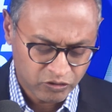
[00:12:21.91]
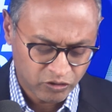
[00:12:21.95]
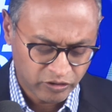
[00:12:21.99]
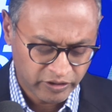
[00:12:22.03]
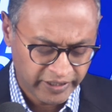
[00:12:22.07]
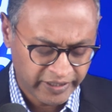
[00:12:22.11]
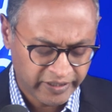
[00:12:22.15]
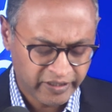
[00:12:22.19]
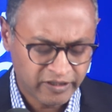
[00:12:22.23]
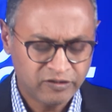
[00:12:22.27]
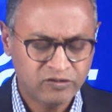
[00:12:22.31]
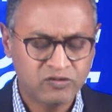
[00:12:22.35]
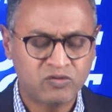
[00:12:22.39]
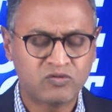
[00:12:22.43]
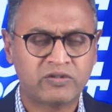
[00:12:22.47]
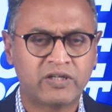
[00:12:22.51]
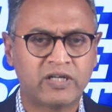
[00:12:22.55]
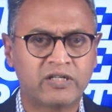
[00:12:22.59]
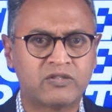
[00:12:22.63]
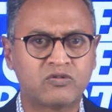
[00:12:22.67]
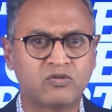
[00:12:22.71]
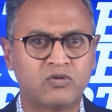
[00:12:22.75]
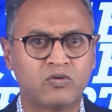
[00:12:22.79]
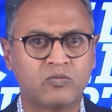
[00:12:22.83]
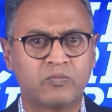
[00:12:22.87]
So take us through
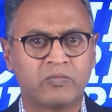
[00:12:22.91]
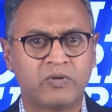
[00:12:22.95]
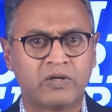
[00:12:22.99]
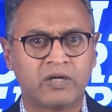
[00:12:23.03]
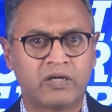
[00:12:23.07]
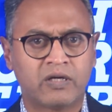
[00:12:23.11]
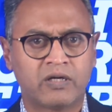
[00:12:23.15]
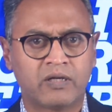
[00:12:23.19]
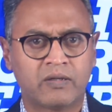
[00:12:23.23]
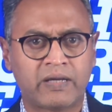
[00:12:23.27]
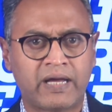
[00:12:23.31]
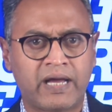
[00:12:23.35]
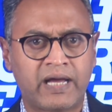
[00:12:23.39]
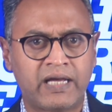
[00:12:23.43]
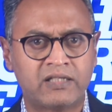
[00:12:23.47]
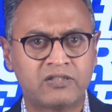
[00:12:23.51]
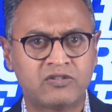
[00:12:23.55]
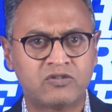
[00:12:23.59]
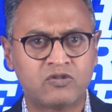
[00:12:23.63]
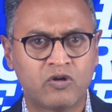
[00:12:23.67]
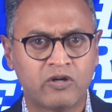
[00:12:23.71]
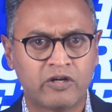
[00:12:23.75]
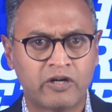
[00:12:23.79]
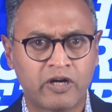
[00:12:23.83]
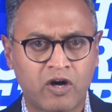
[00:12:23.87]
that. So, as
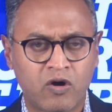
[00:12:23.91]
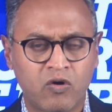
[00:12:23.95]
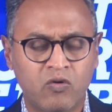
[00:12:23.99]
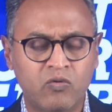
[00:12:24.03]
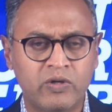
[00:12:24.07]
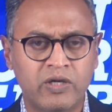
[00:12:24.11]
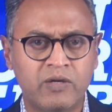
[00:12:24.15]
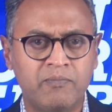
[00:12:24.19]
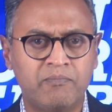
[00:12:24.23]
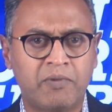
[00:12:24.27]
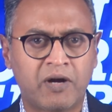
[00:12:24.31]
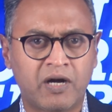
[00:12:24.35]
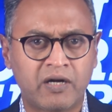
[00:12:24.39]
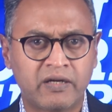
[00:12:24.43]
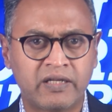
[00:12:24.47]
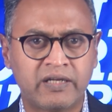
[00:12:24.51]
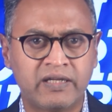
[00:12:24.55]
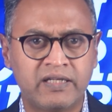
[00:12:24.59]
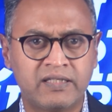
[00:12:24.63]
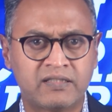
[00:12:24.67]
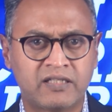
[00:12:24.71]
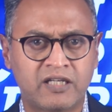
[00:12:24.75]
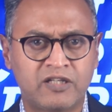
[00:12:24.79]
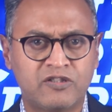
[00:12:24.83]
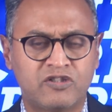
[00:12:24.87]
you are now
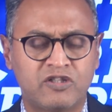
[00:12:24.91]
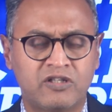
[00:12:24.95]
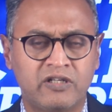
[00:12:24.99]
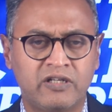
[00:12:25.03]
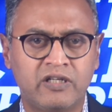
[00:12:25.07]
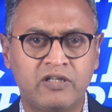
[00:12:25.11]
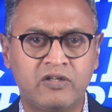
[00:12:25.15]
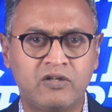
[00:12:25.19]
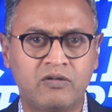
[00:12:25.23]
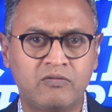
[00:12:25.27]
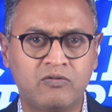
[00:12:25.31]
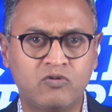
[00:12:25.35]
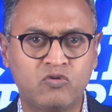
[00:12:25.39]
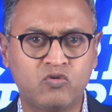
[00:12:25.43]
imparting essentially